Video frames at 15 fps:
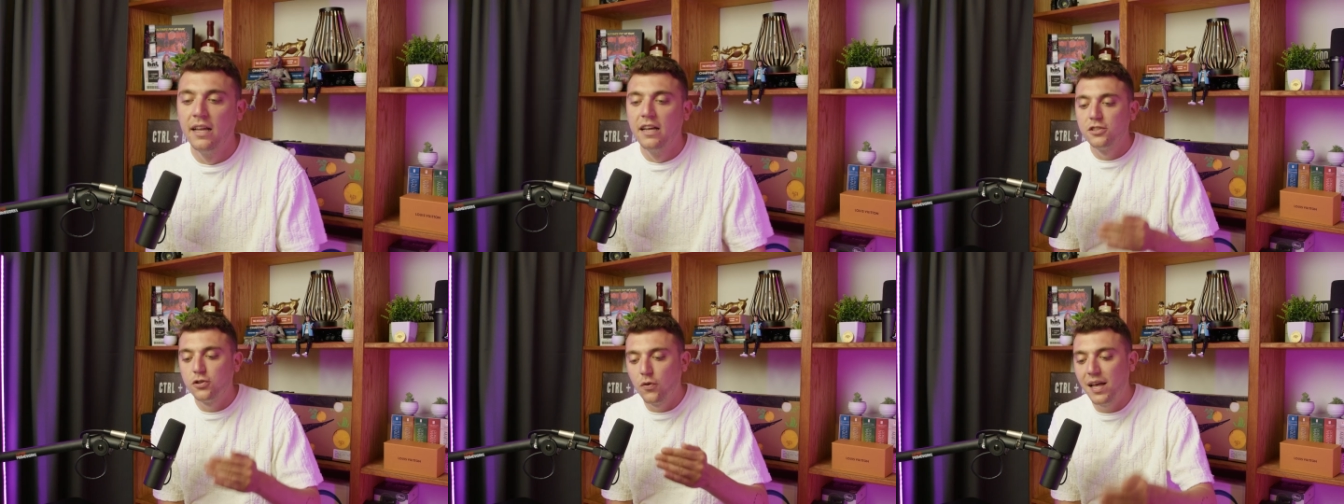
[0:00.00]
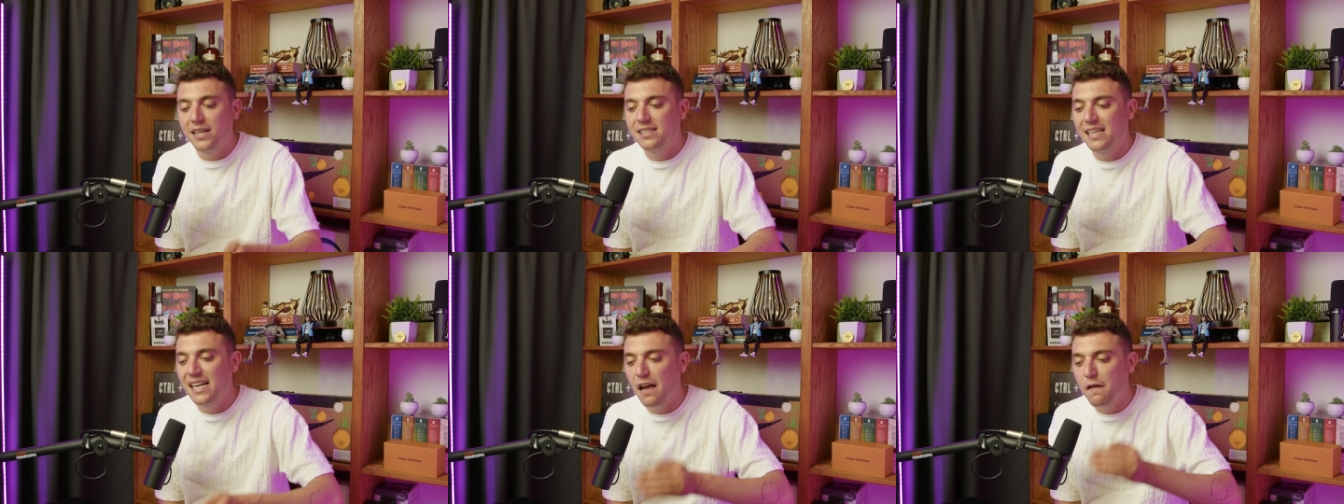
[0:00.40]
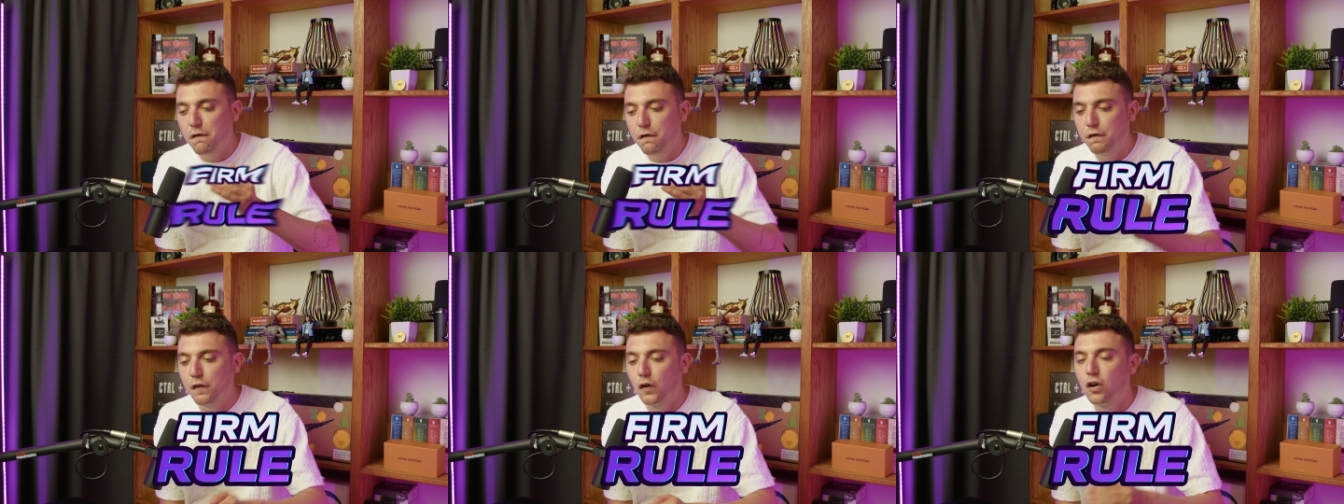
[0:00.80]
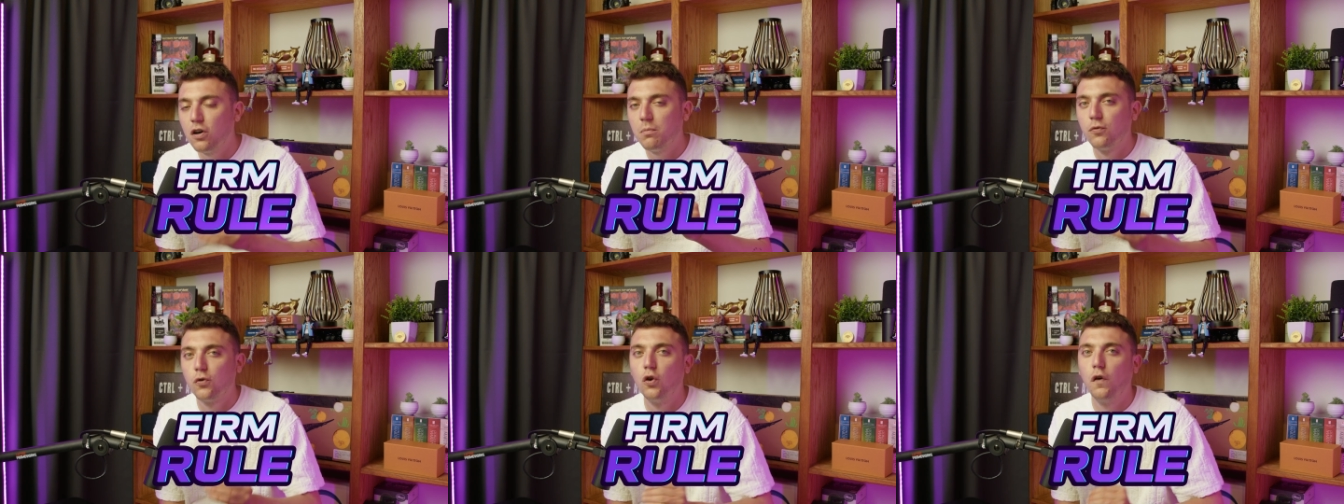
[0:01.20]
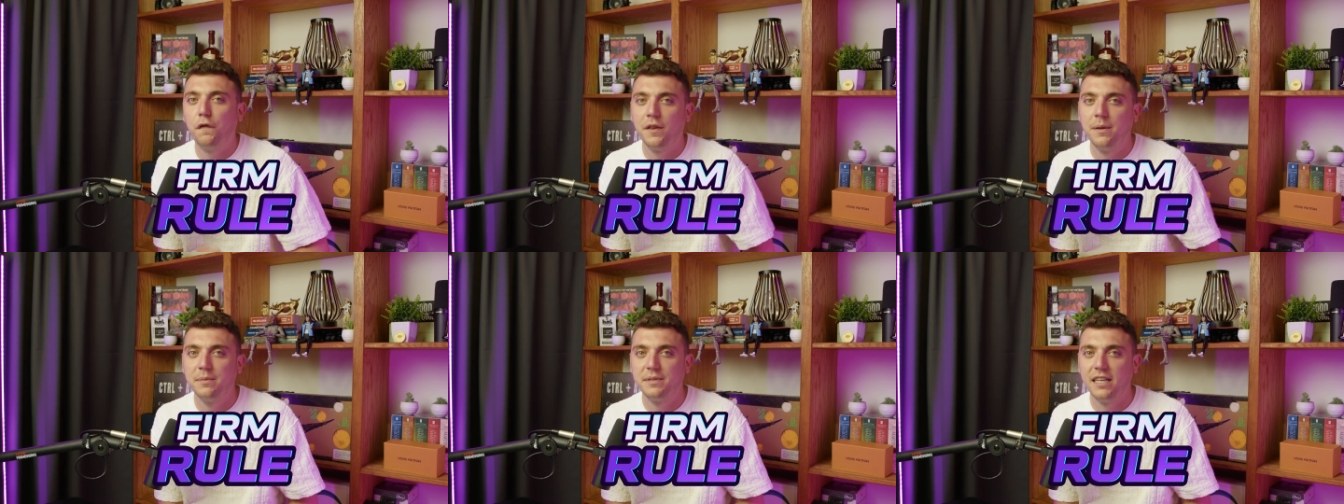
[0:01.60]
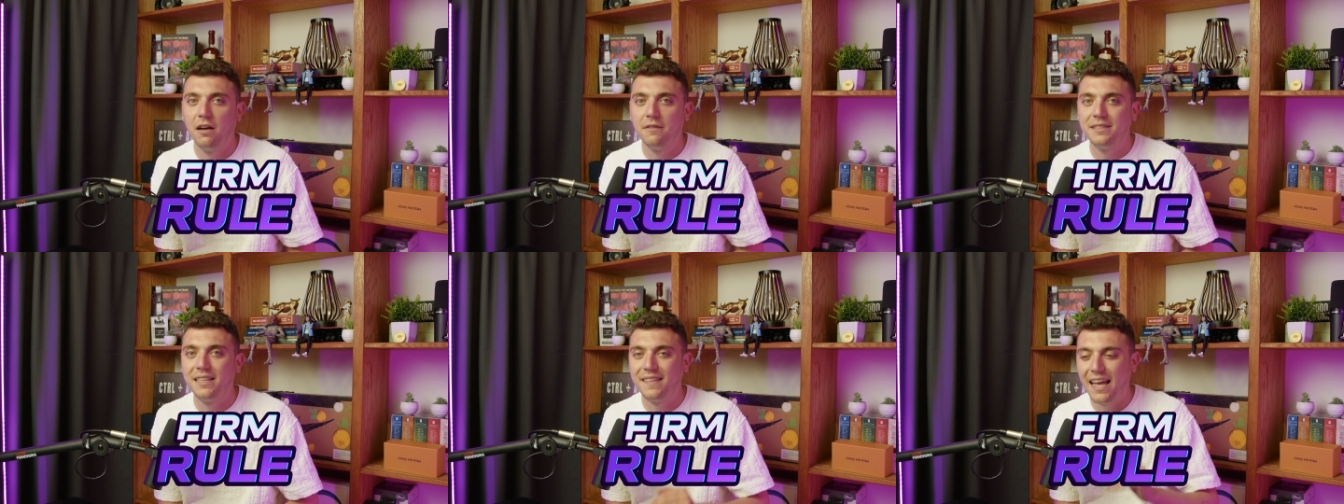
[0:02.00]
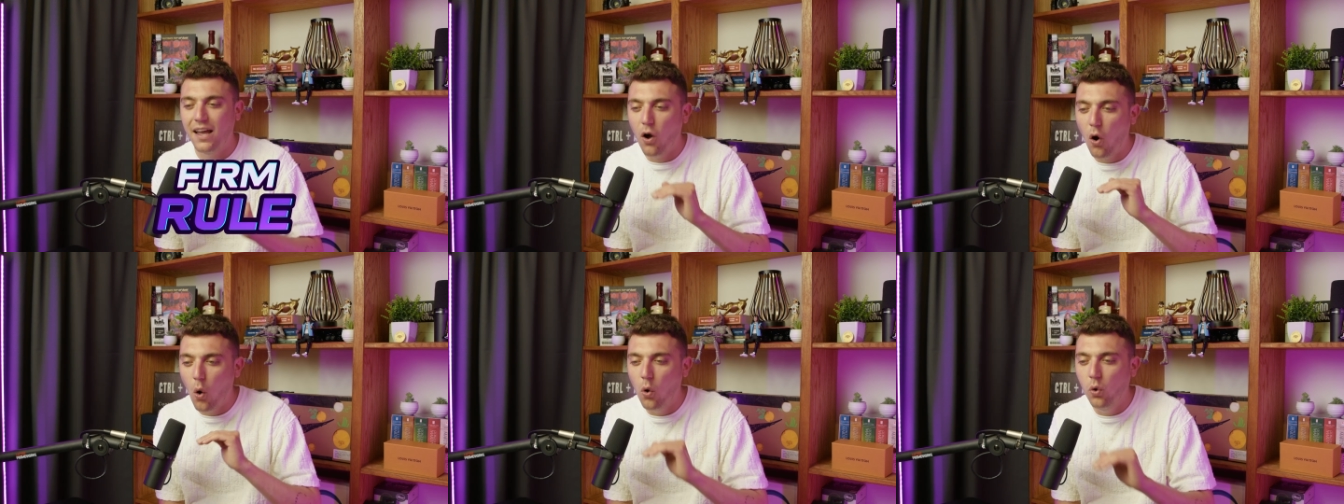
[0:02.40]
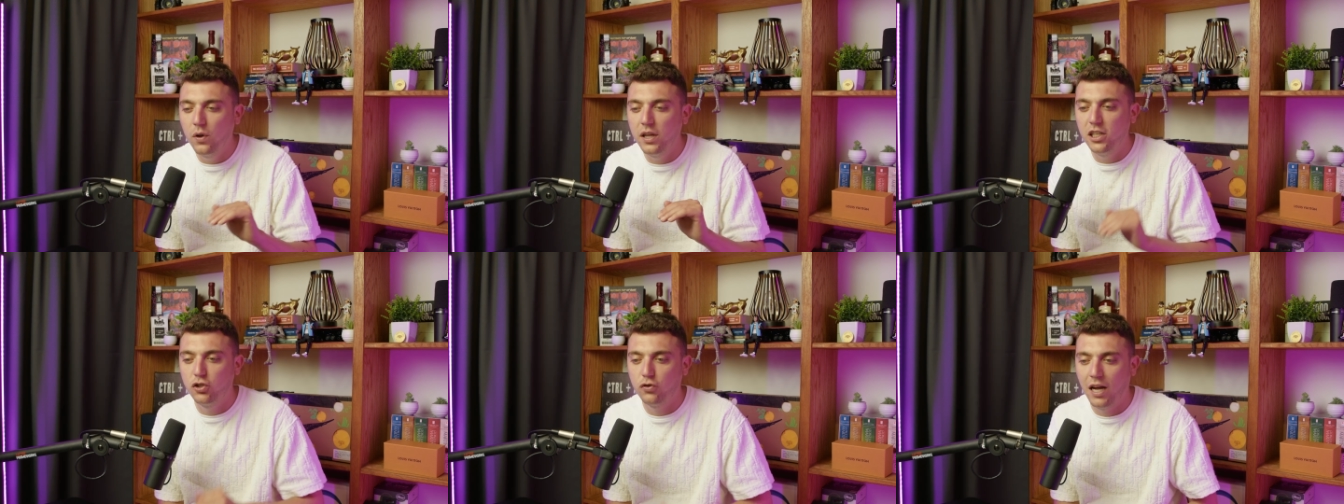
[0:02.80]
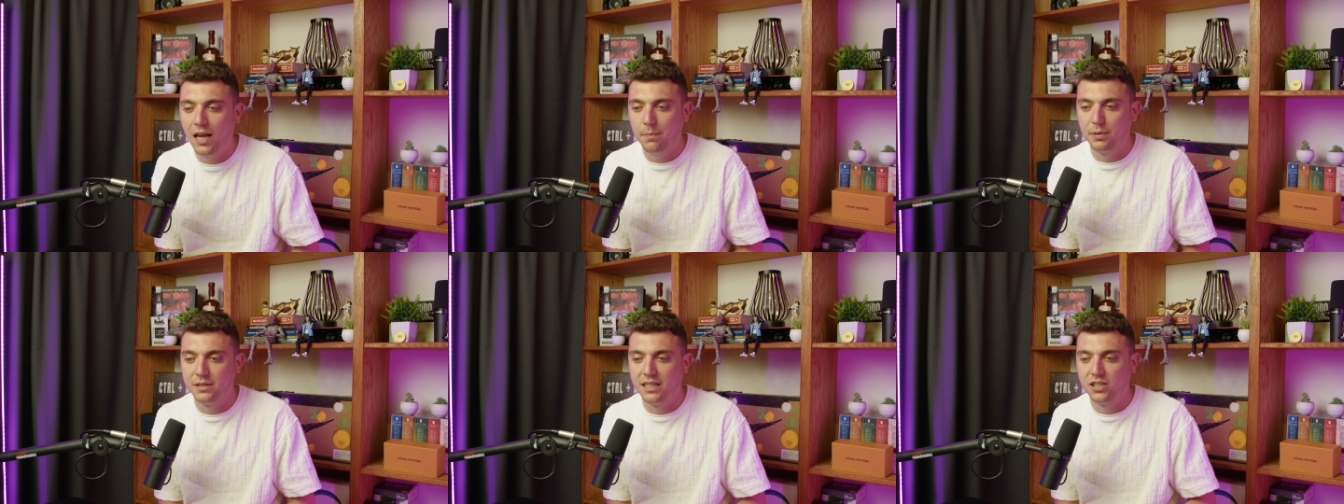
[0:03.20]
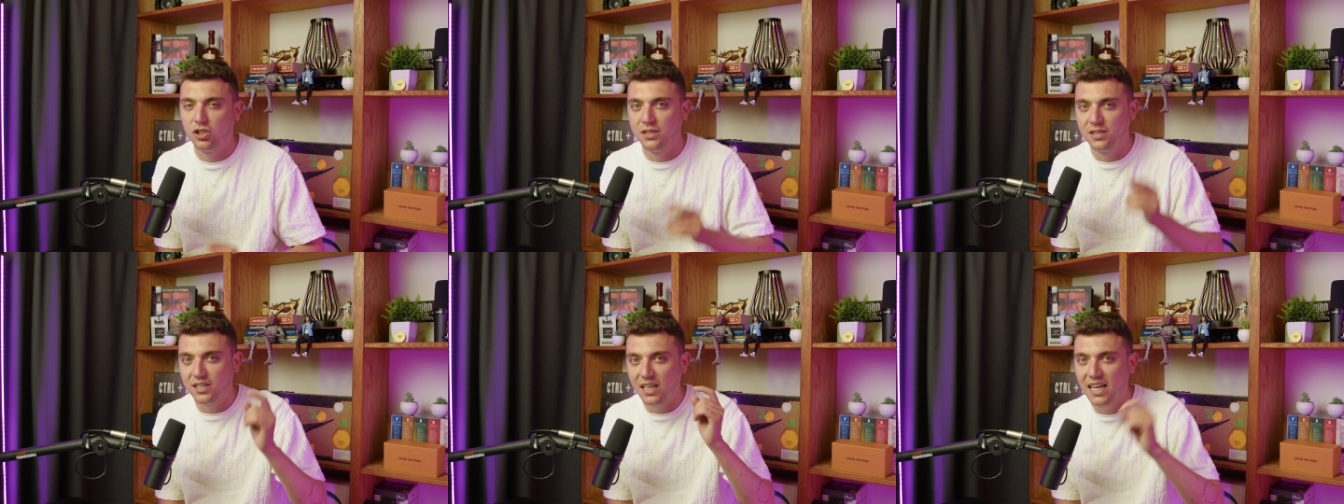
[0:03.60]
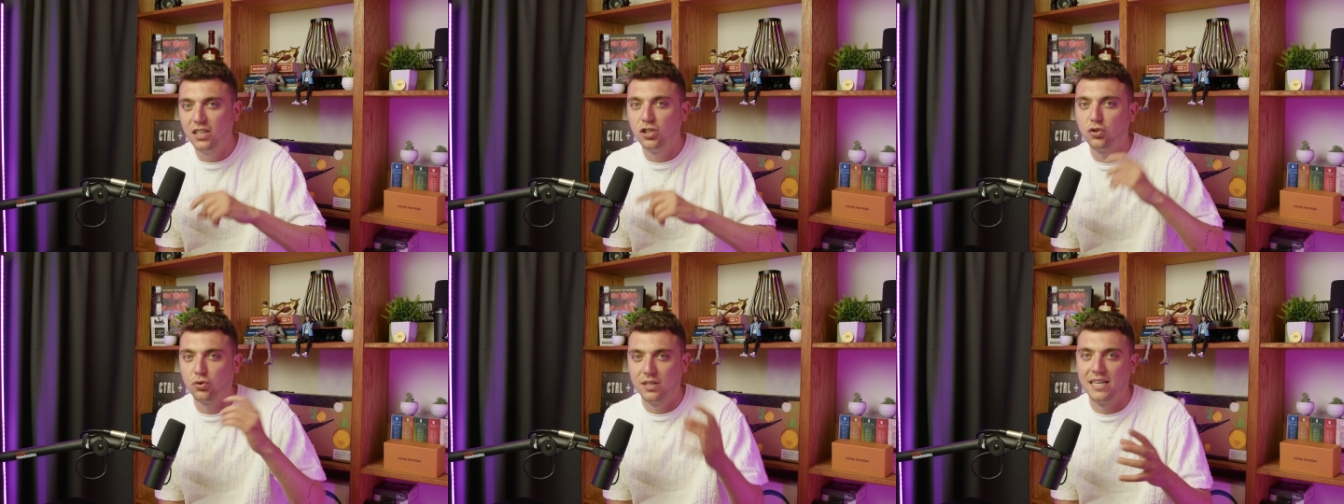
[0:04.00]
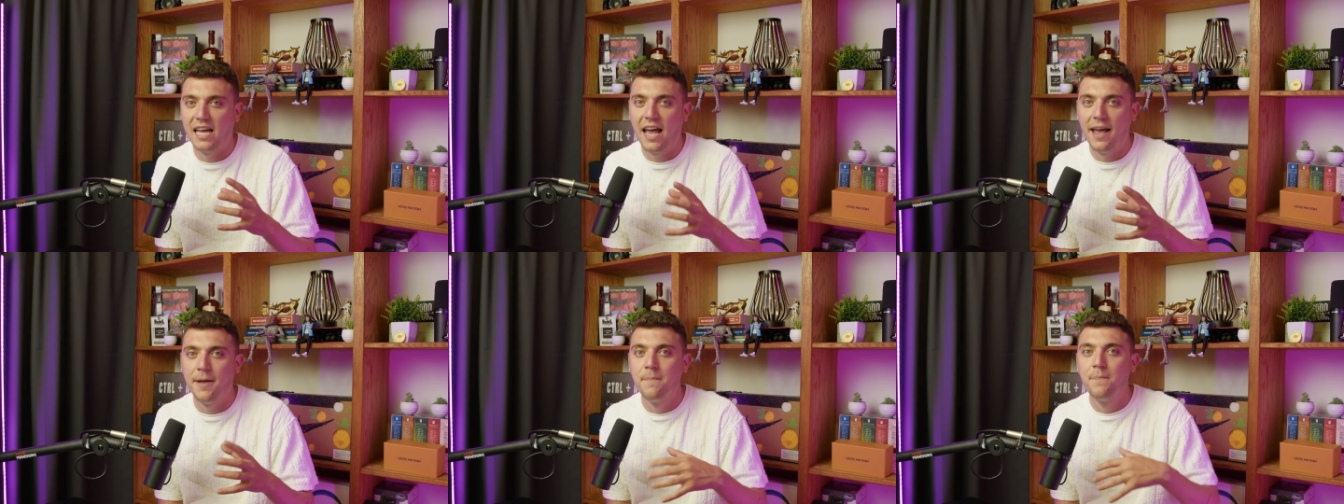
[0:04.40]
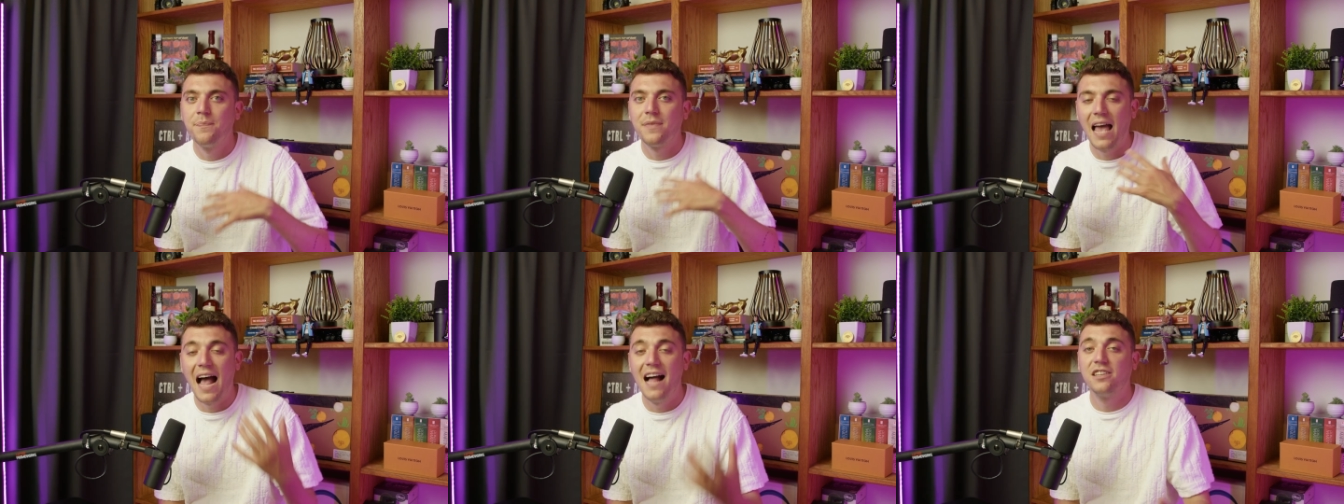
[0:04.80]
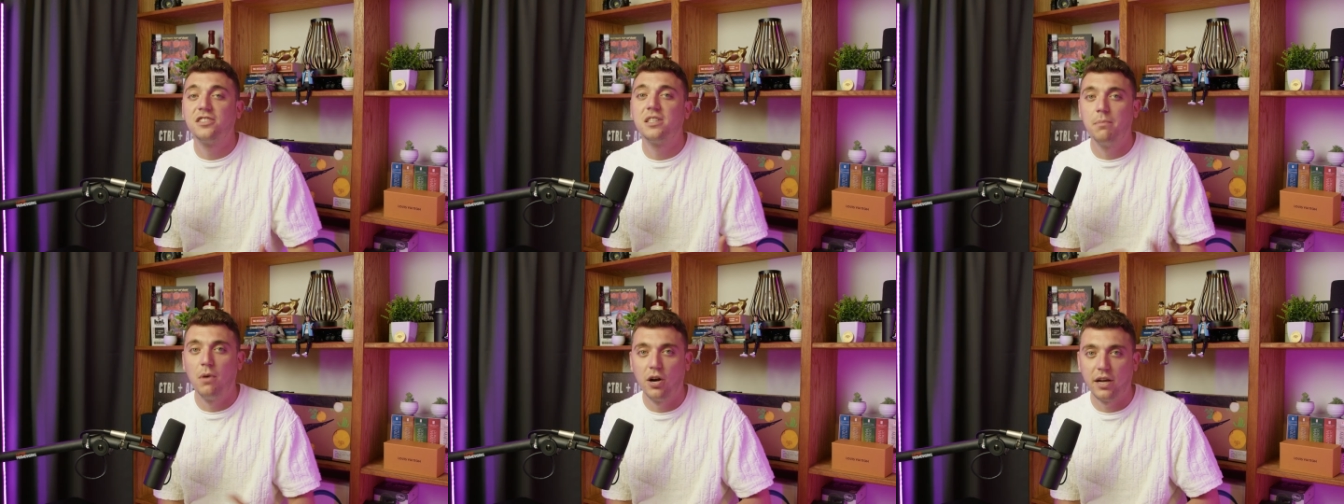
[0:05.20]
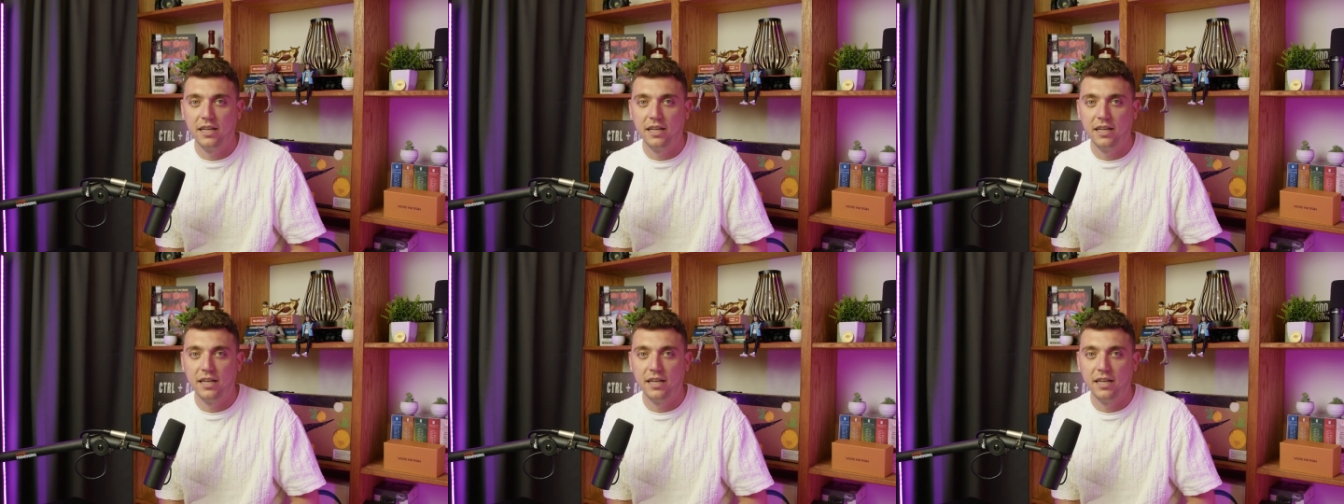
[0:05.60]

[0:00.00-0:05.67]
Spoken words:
So they set a firm rule for themselves that they only trade positions intraday as the market